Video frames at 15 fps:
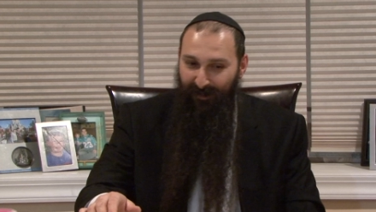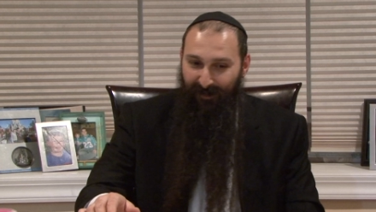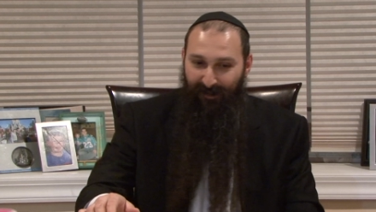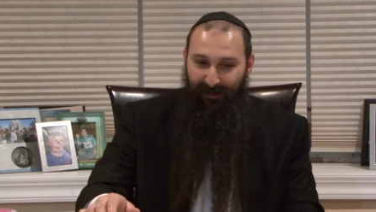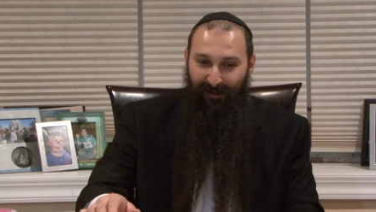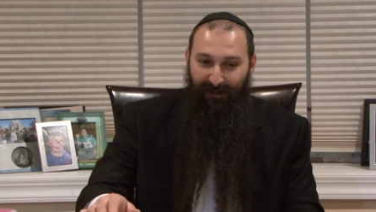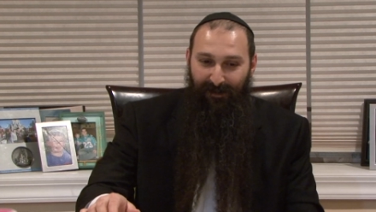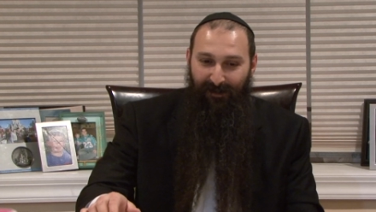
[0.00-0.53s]

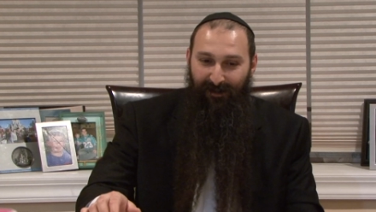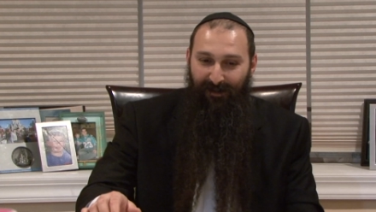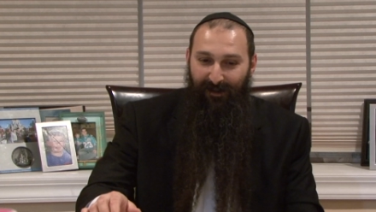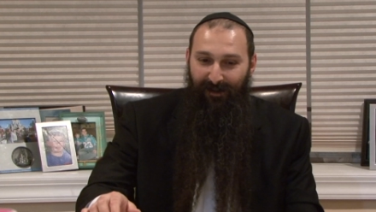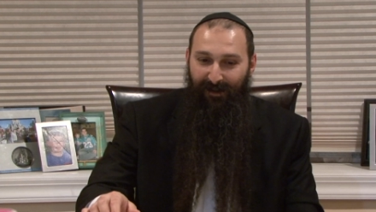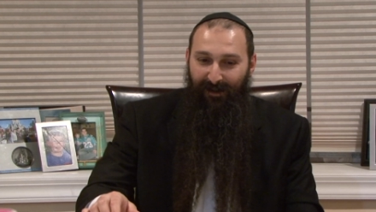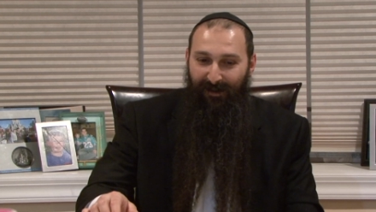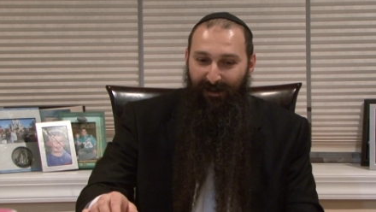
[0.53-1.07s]

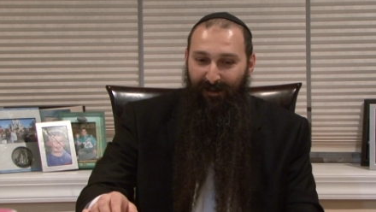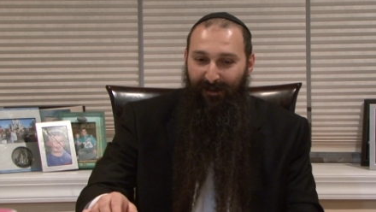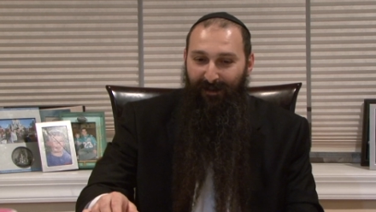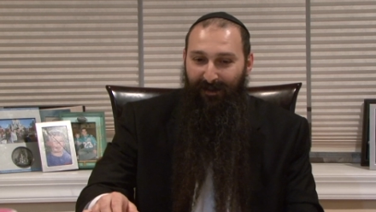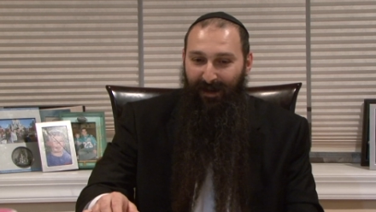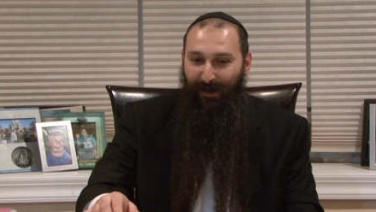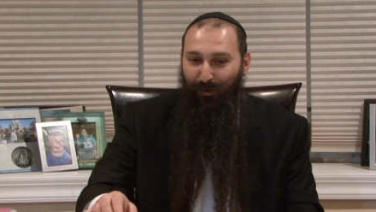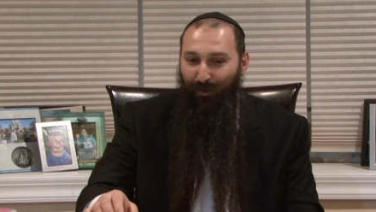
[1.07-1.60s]

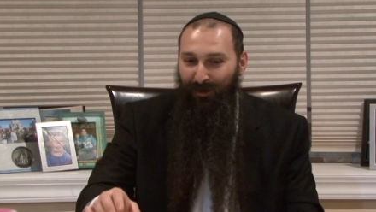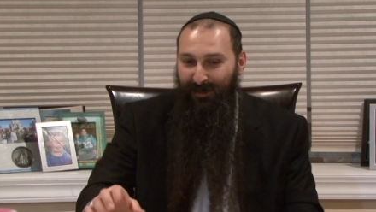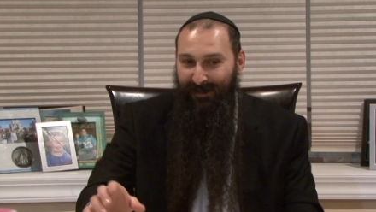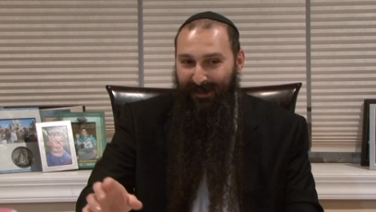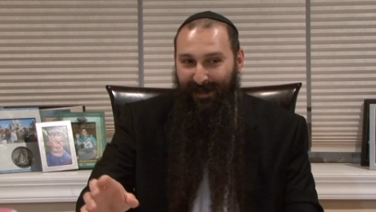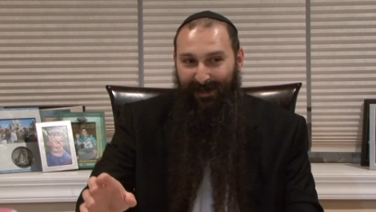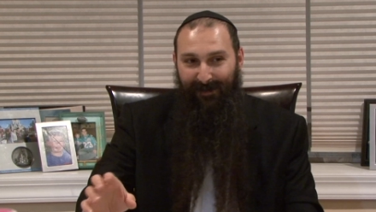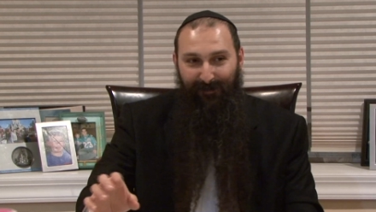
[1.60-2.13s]
Uh, I wouldn't
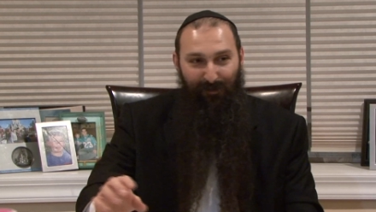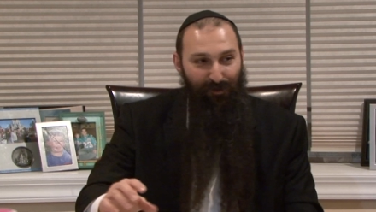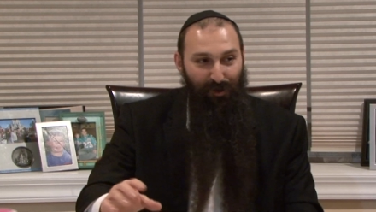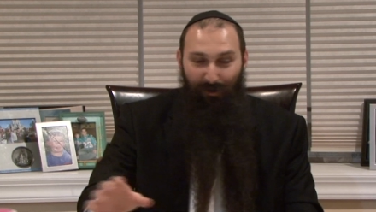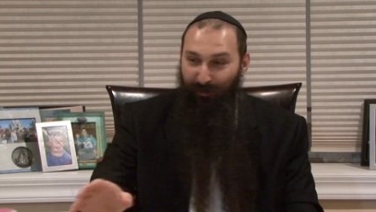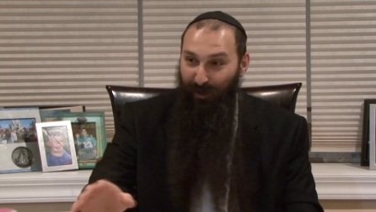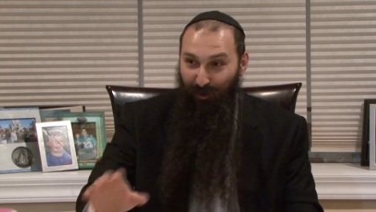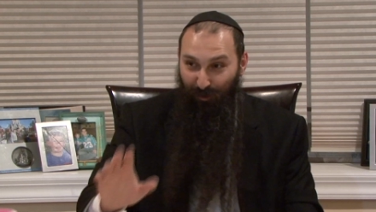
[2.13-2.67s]
say they're
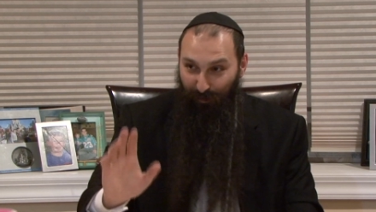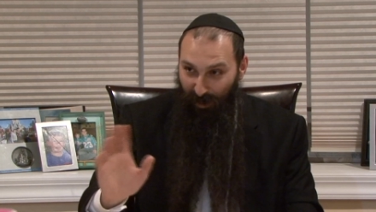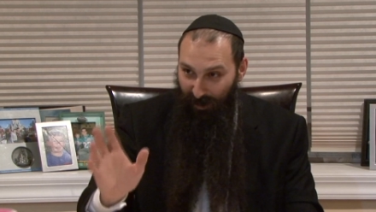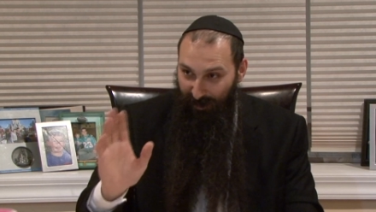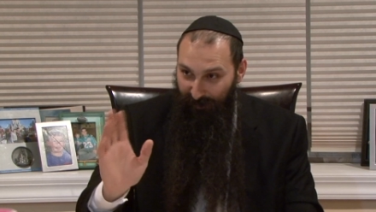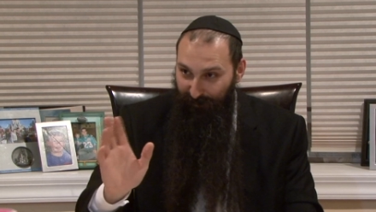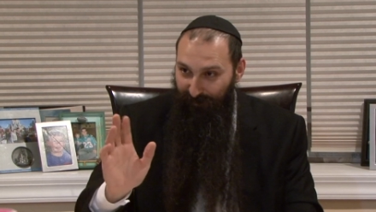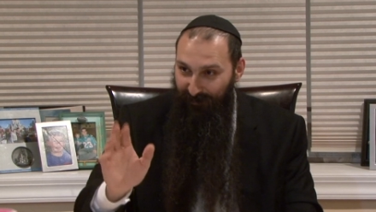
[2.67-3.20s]
all
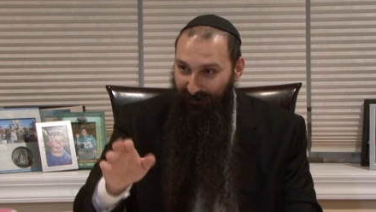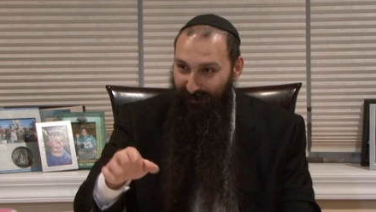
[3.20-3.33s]
mekubalim,